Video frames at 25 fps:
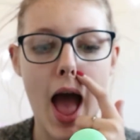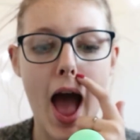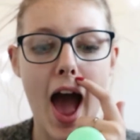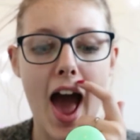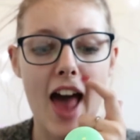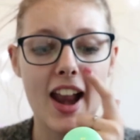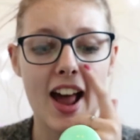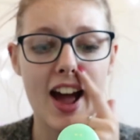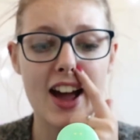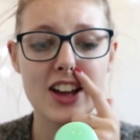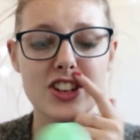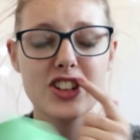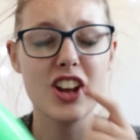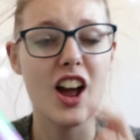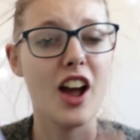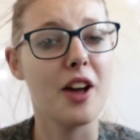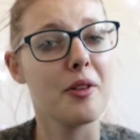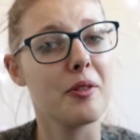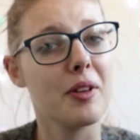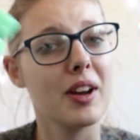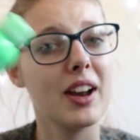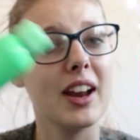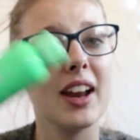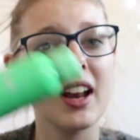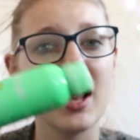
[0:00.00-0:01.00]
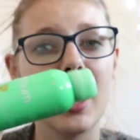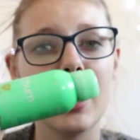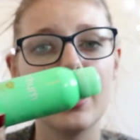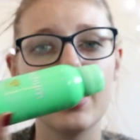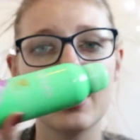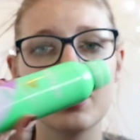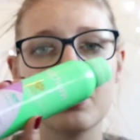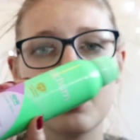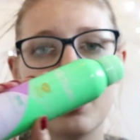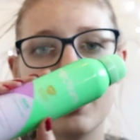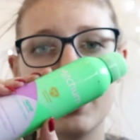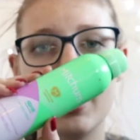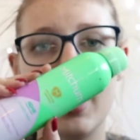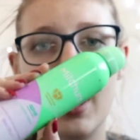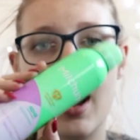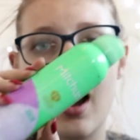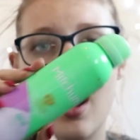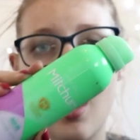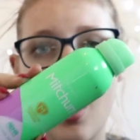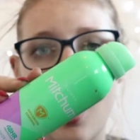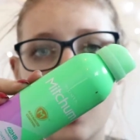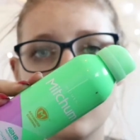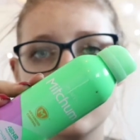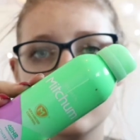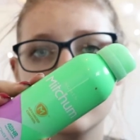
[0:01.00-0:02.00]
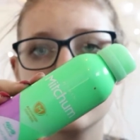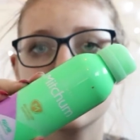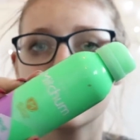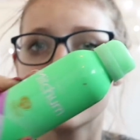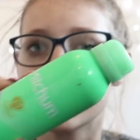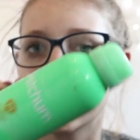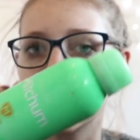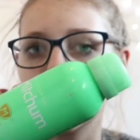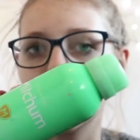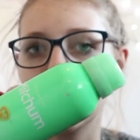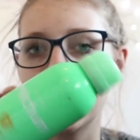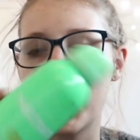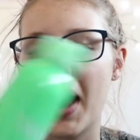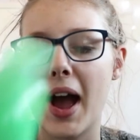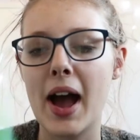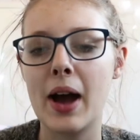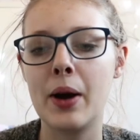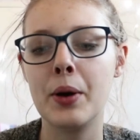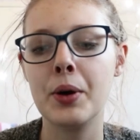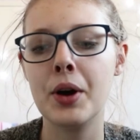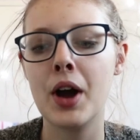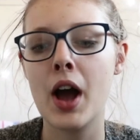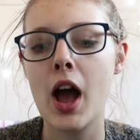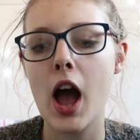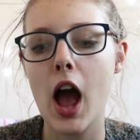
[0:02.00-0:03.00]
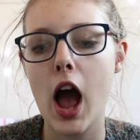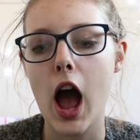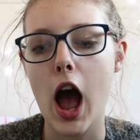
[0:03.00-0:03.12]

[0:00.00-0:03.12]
And actually, I really like this one. It lasts really well